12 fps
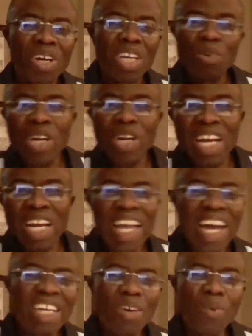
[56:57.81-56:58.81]
It will
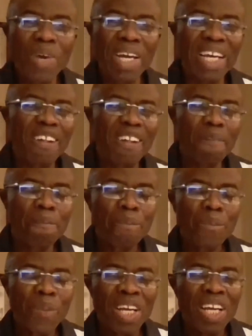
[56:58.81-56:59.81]
clear the way.
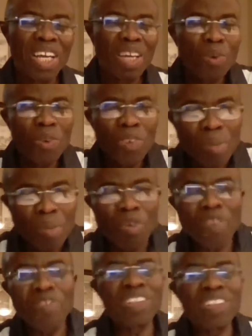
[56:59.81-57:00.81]
It will
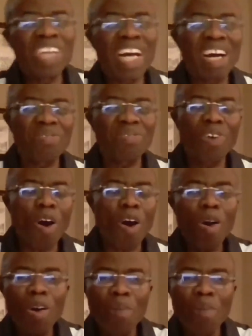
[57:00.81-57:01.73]
remove the chaff. All